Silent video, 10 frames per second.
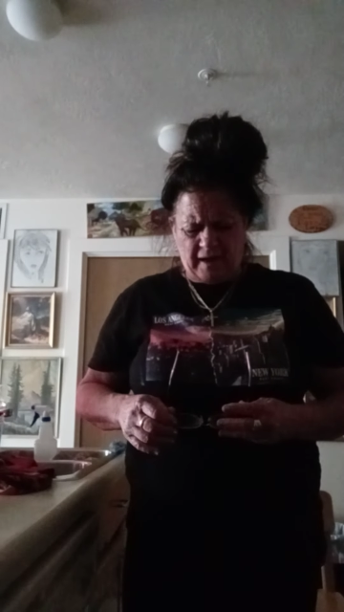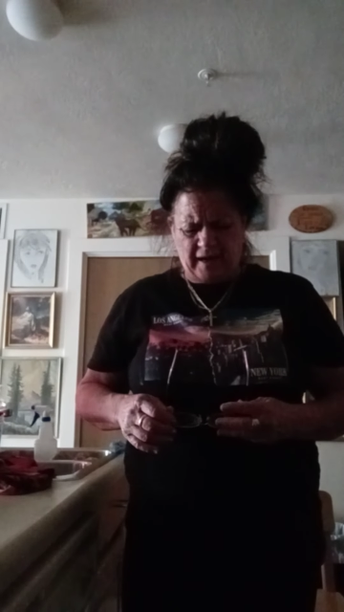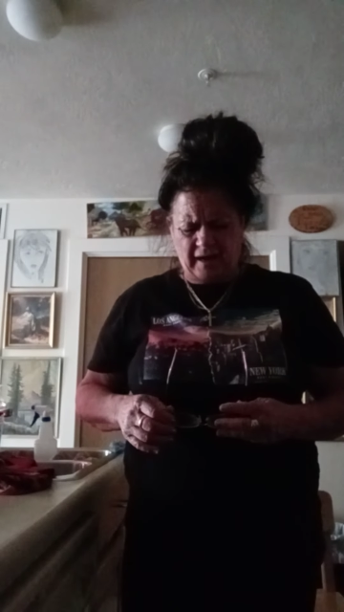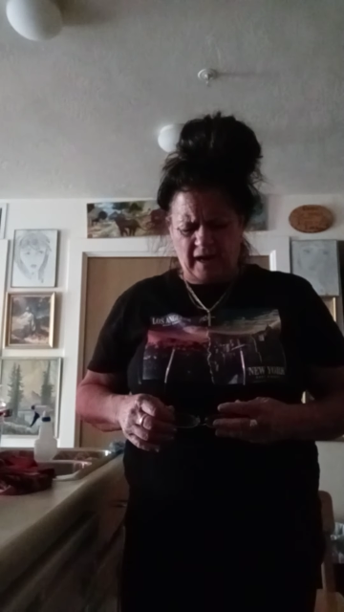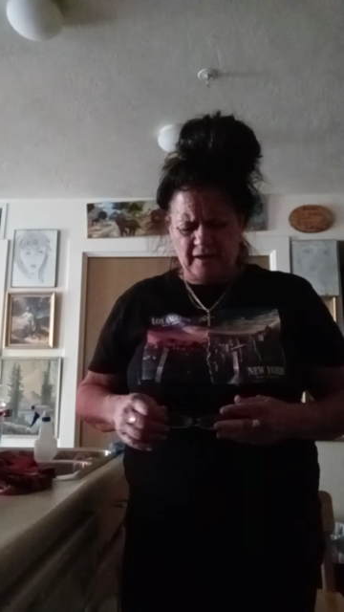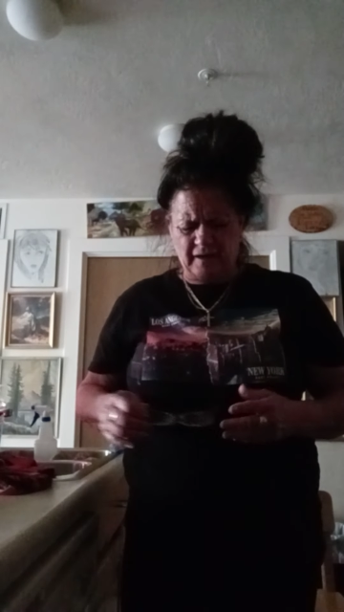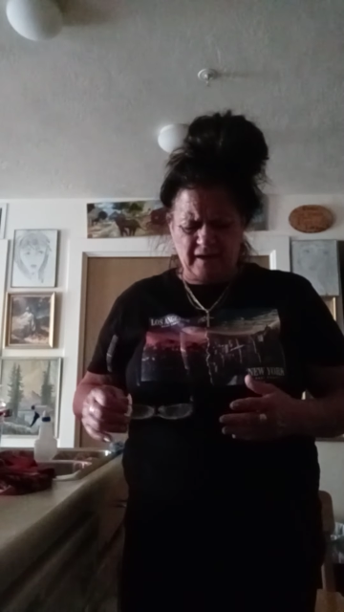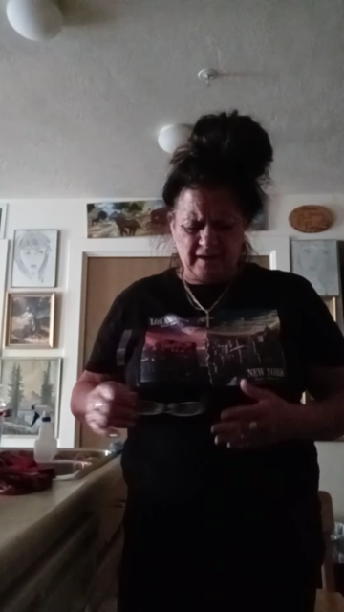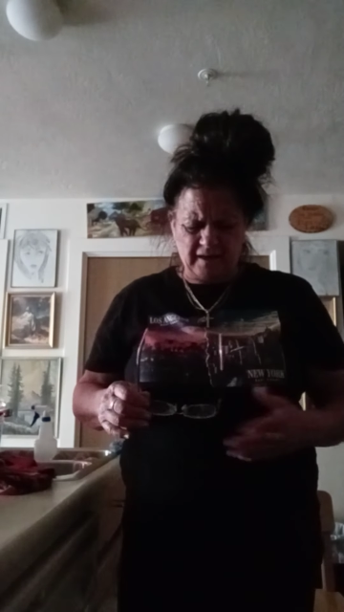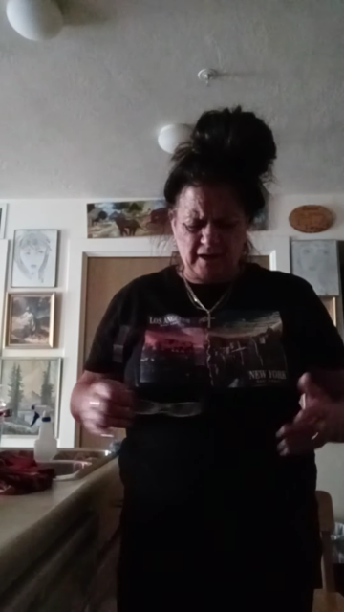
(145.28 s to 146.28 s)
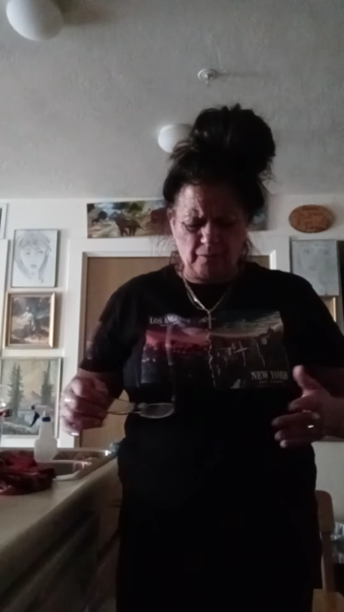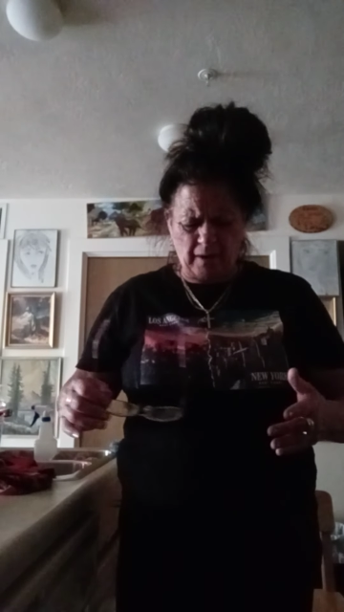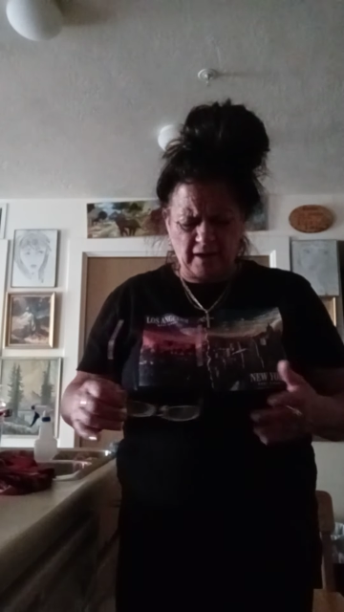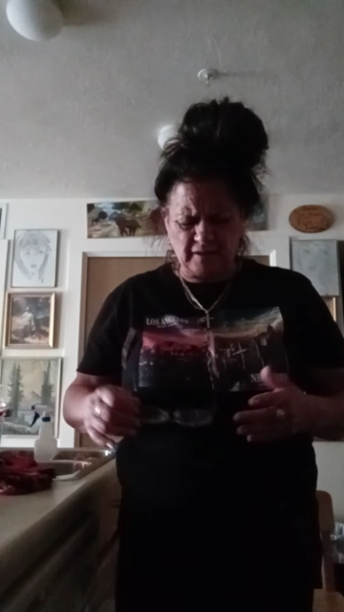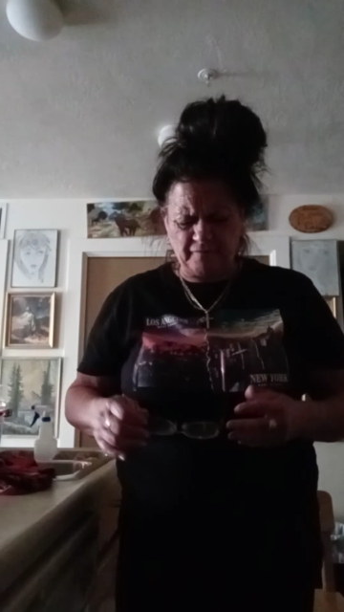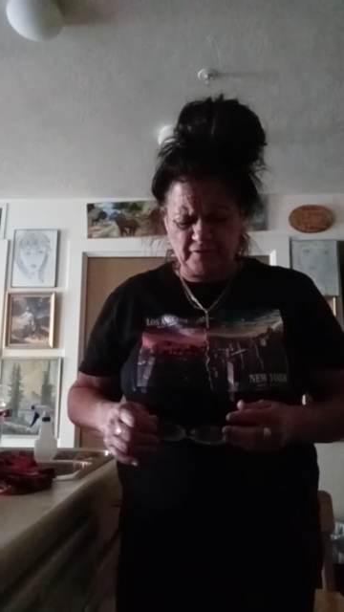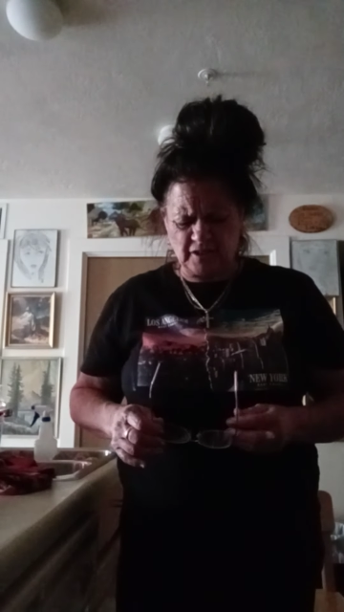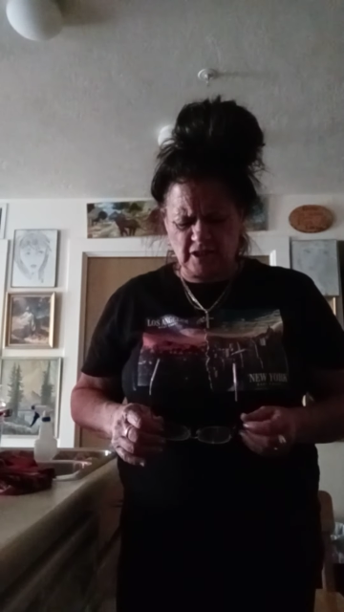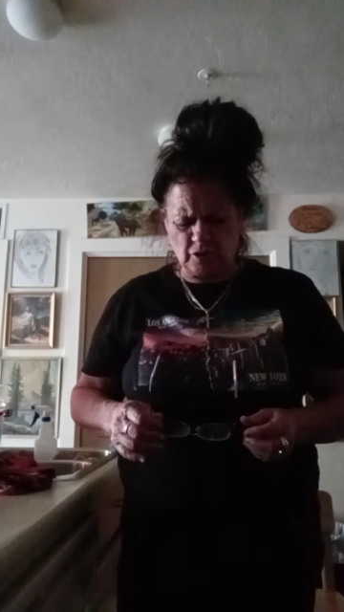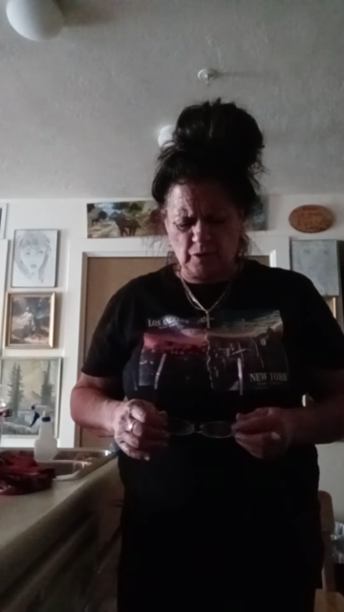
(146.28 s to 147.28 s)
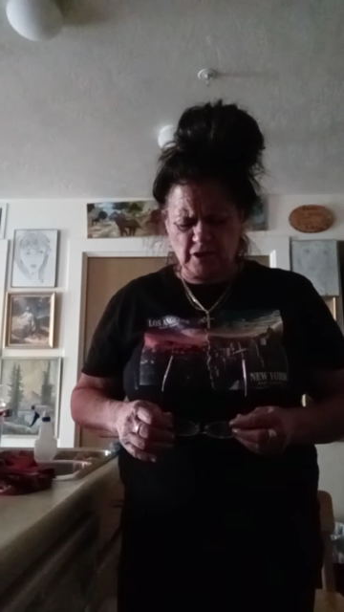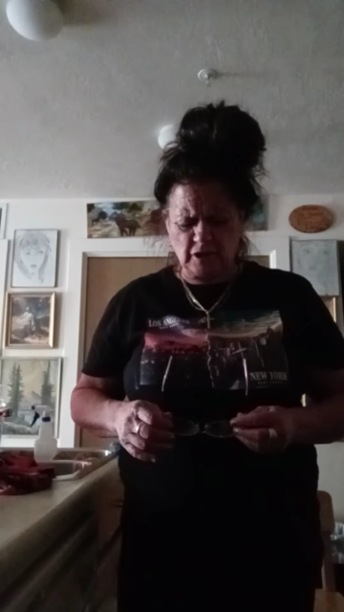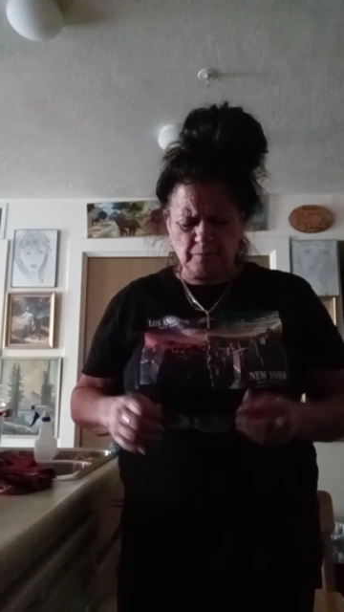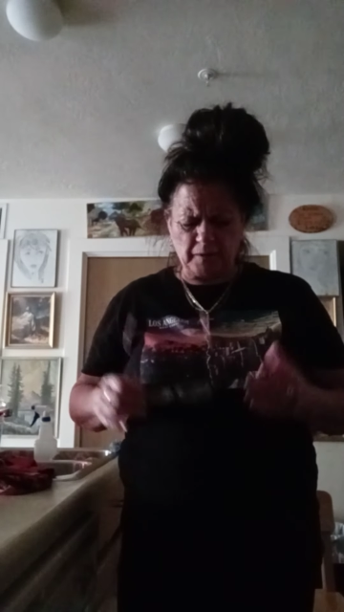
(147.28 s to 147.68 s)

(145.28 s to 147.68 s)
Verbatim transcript: and kind of get around different situations.